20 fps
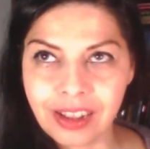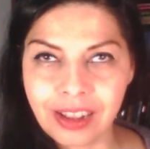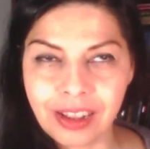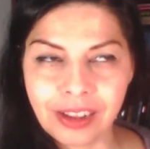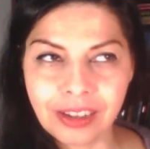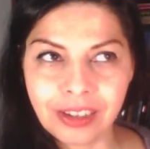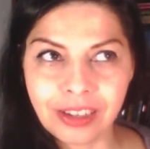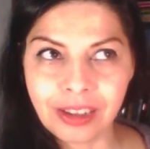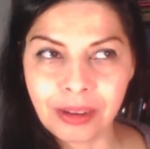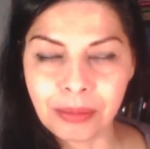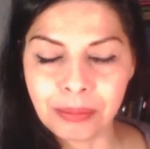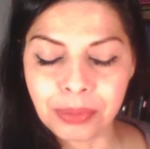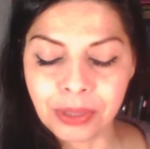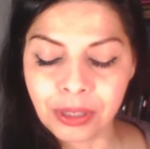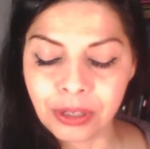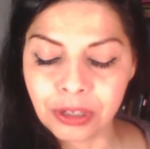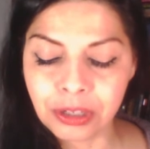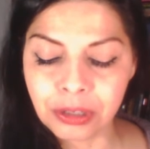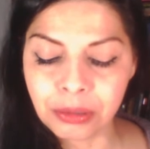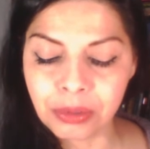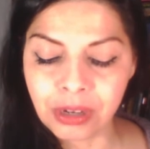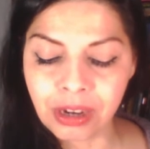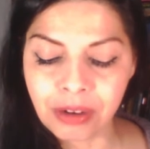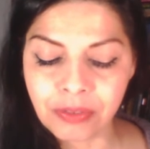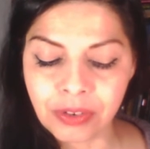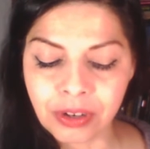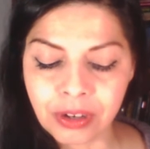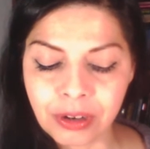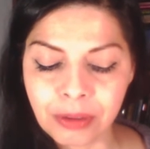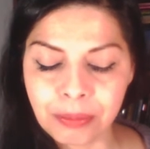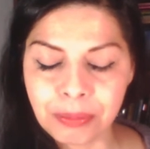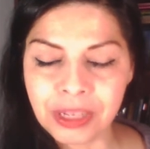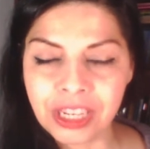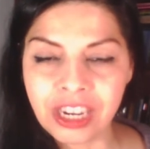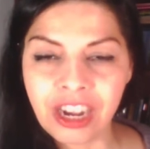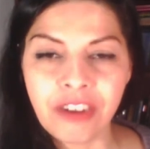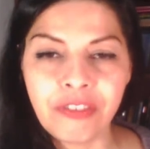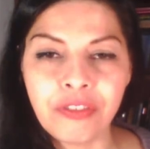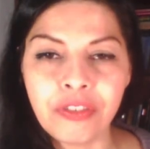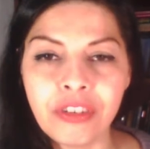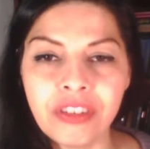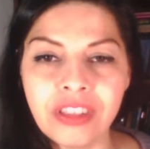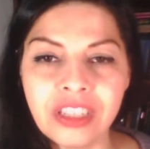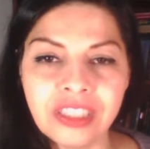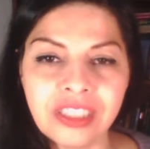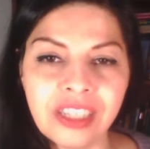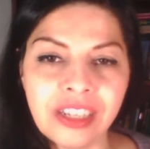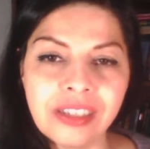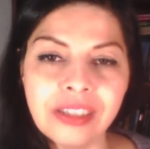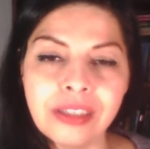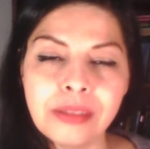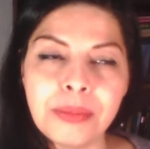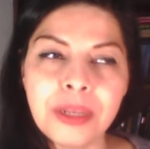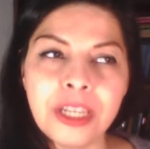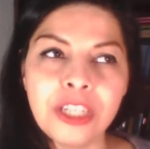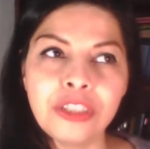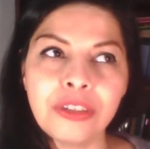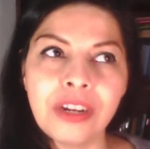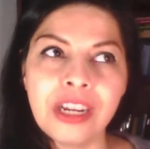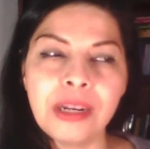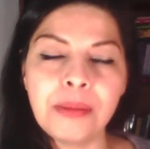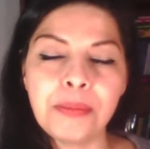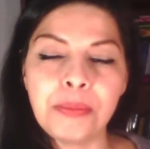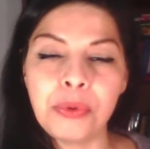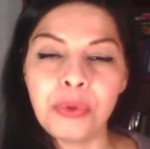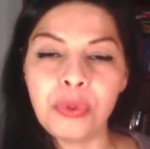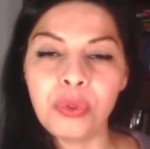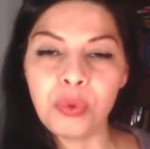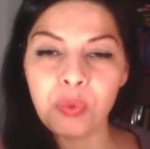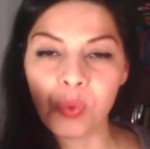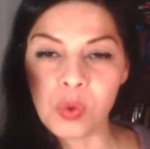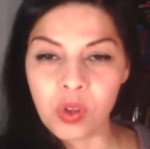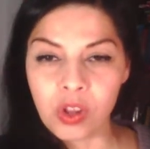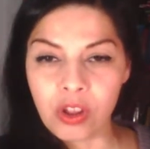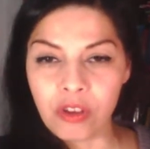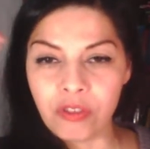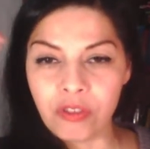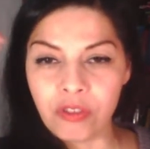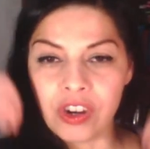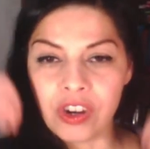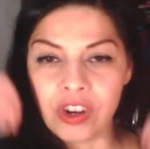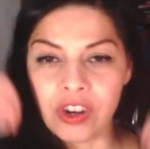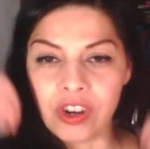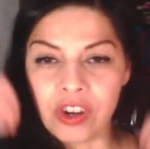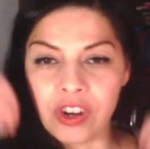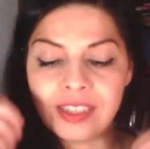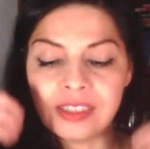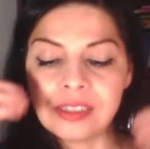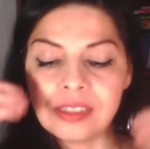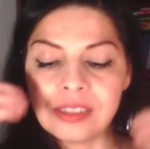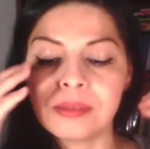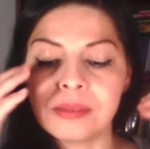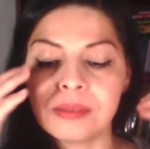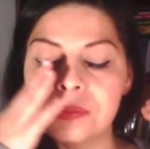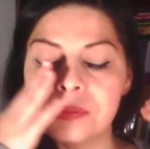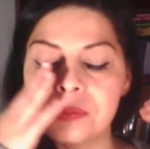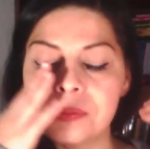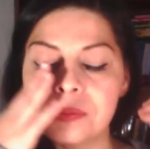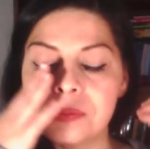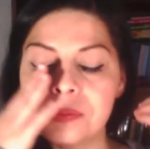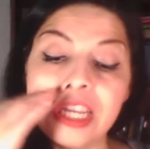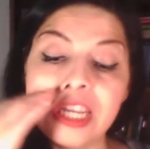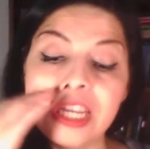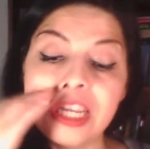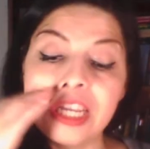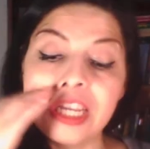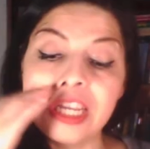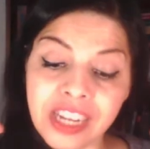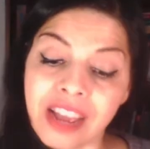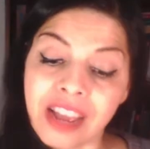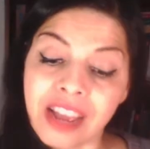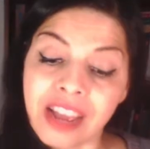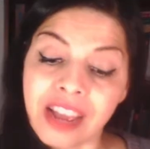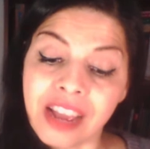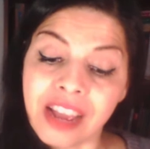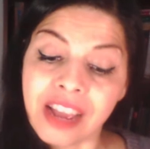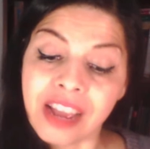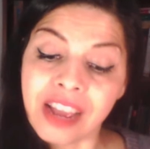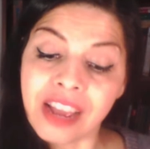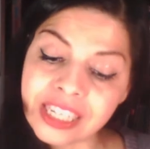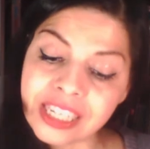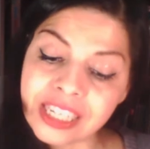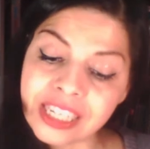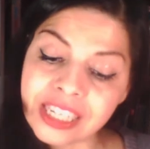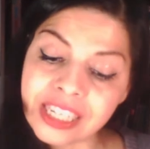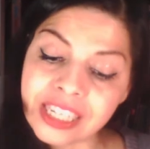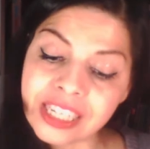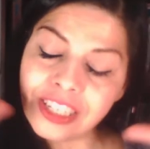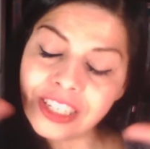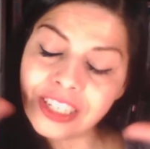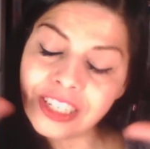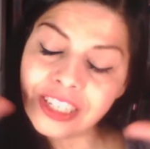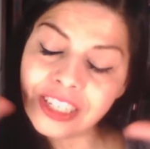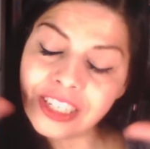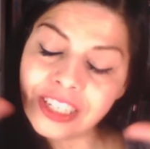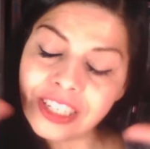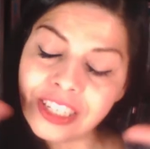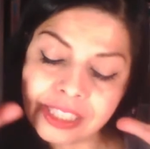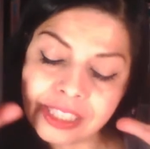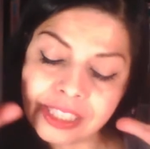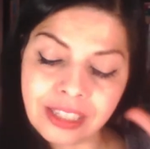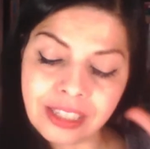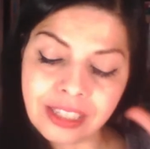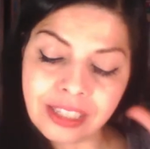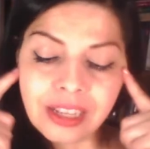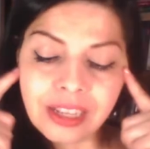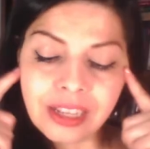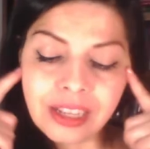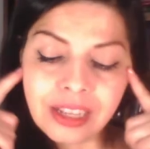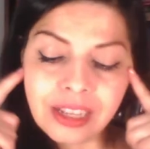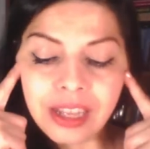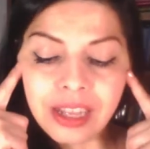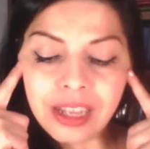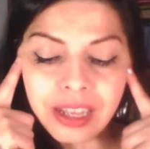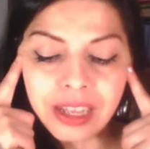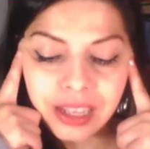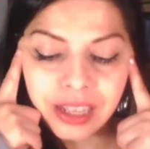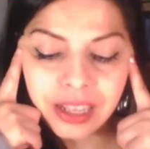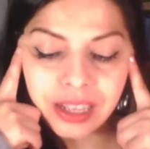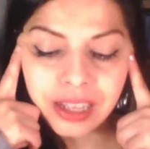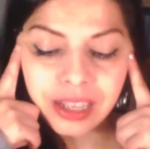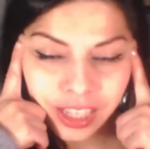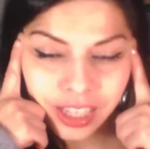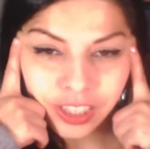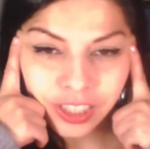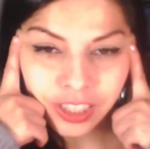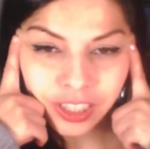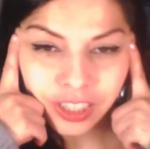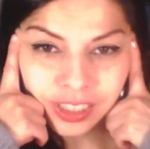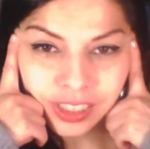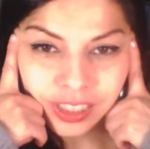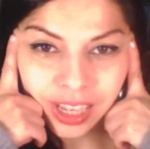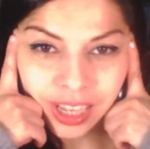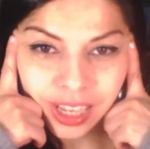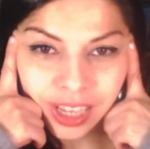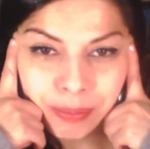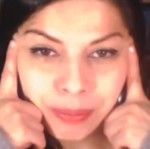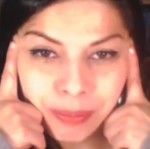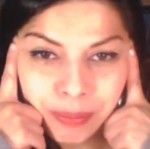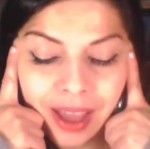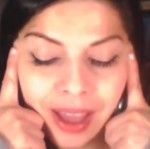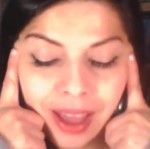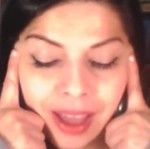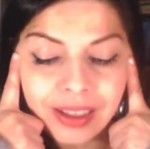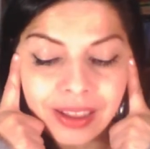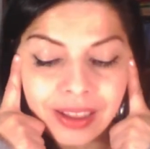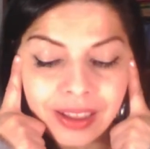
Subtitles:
a computer or whatever, be careful of the salesman trying to pull the wool over your eyes. Make sure you have a warranty and your receipt that you can take it back.